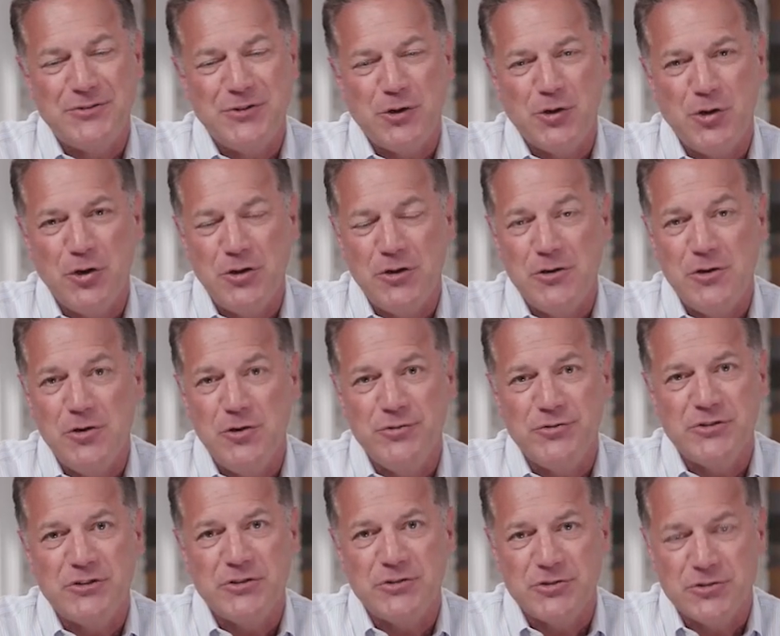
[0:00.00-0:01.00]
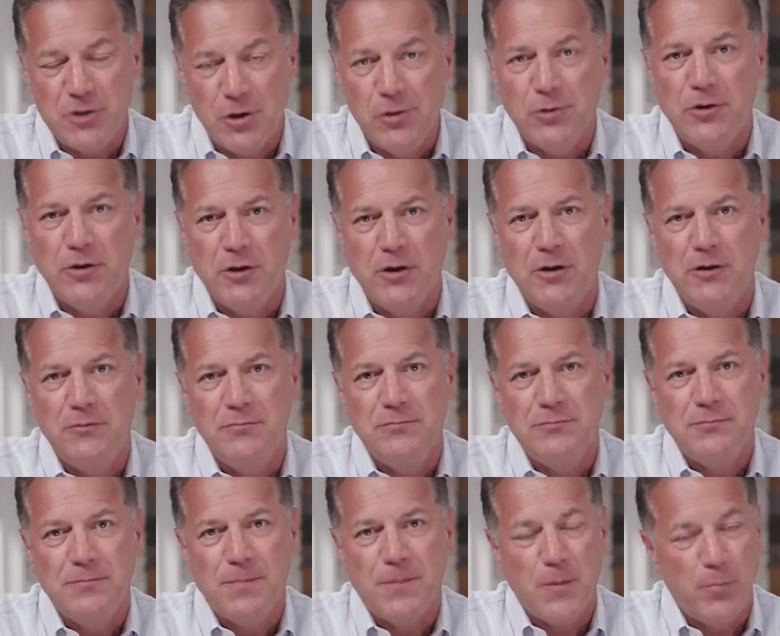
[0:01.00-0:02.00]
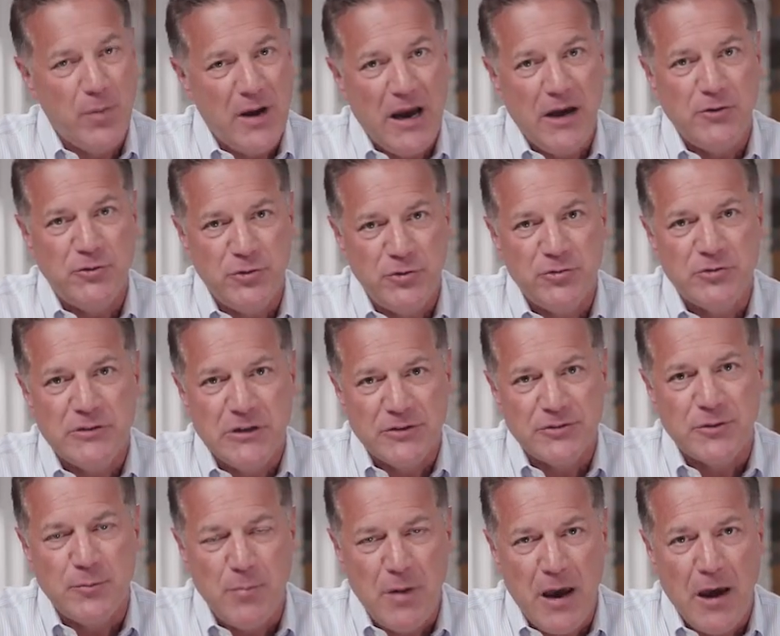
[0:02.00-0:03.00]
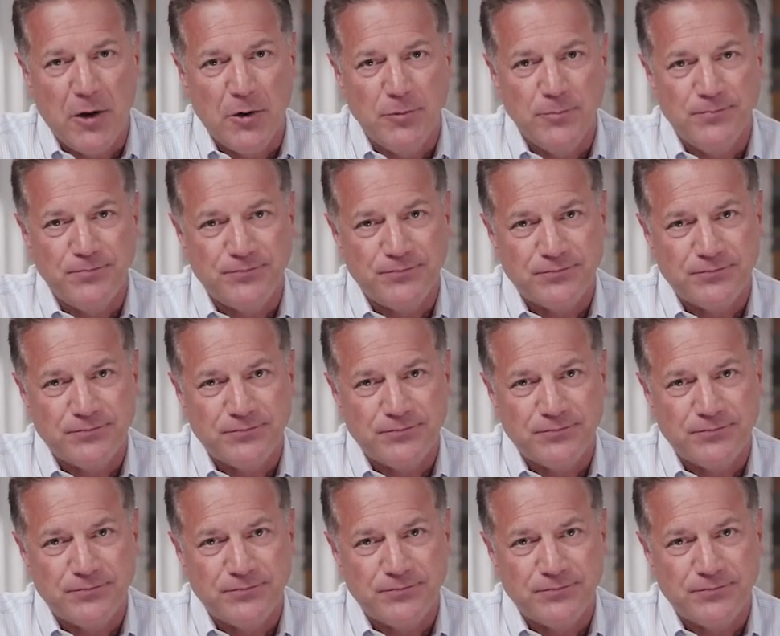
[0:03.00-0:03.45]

the good news is so good, the bad news doesn't matter.